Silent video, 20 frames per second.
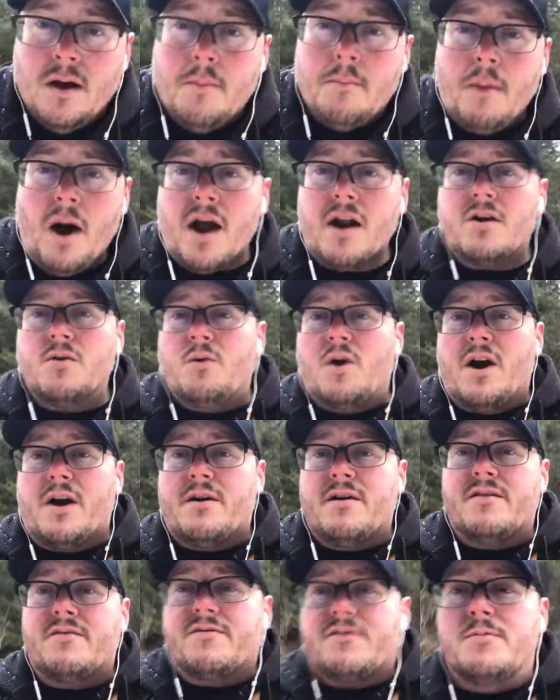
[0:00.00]
Modern
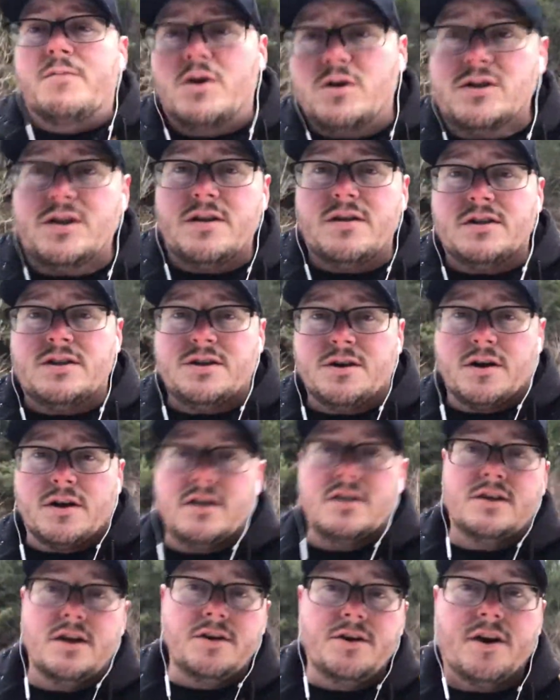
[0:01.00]
wiring for most of the
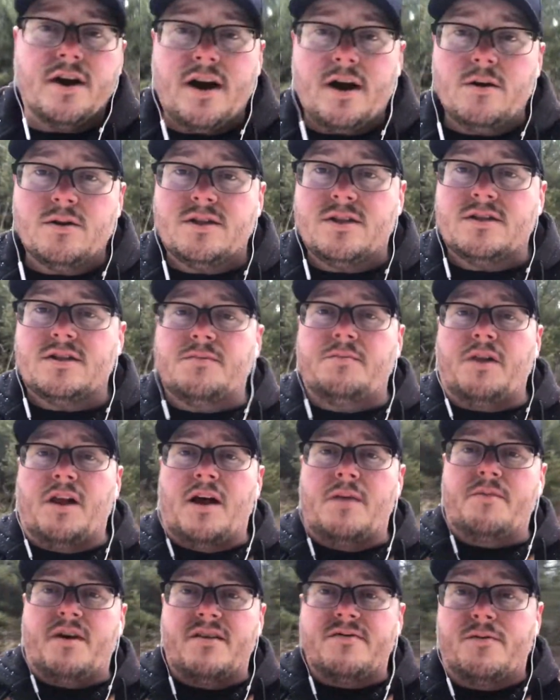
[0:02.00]
circuits in your house is
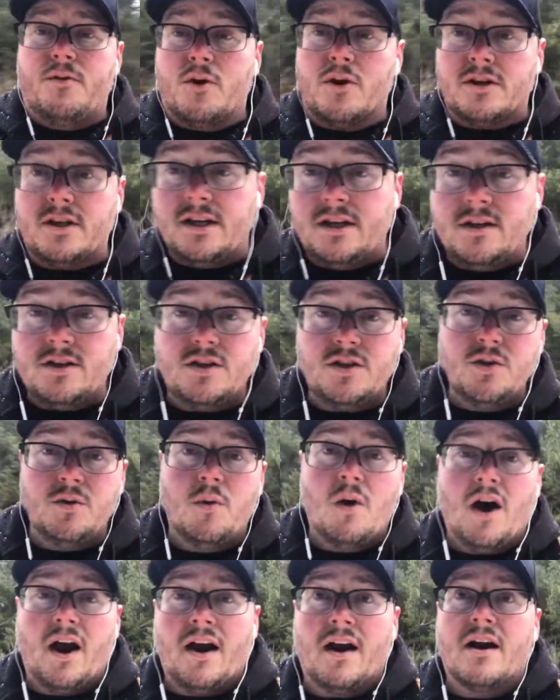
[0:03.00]
supplied by 14-2
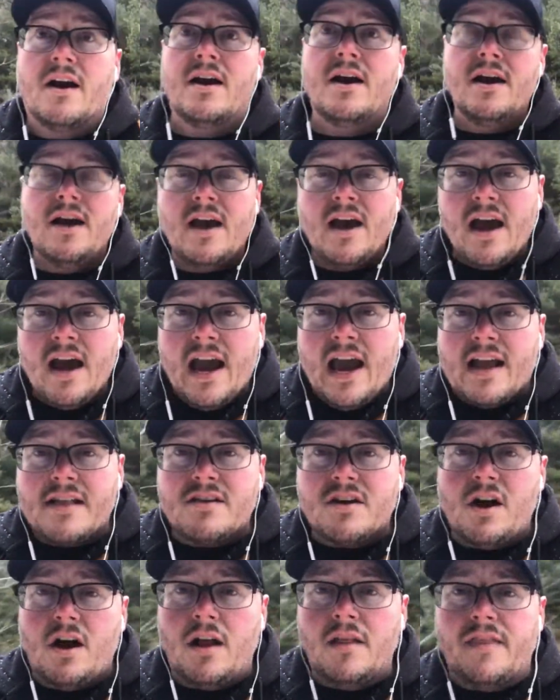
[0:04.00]
wire.
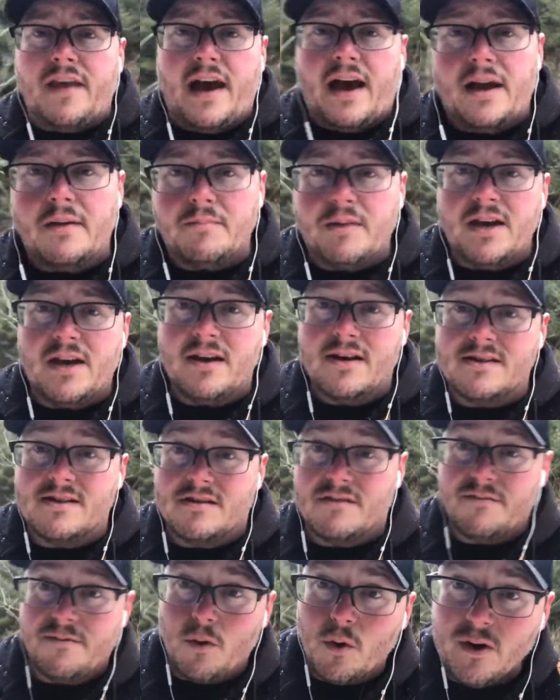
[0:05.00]
It's called that because
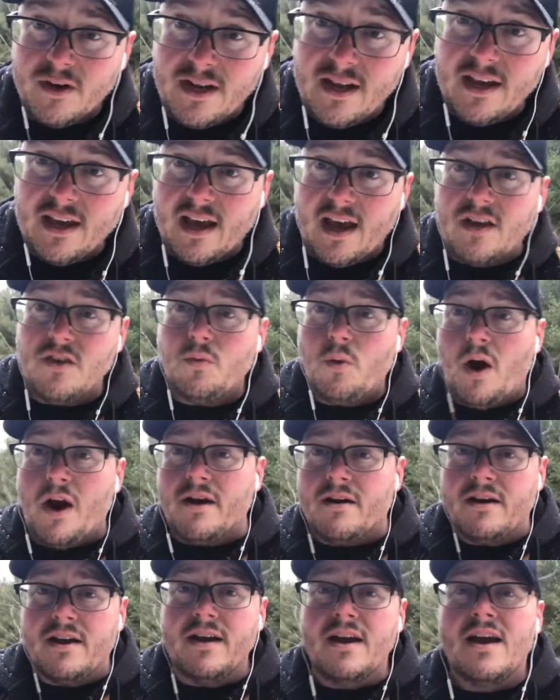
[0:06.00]
it's 14 gauge
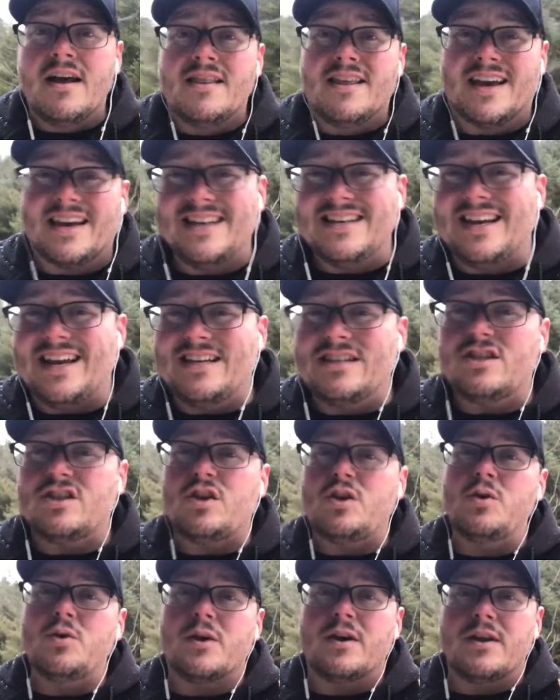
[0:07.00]
wiring that contains two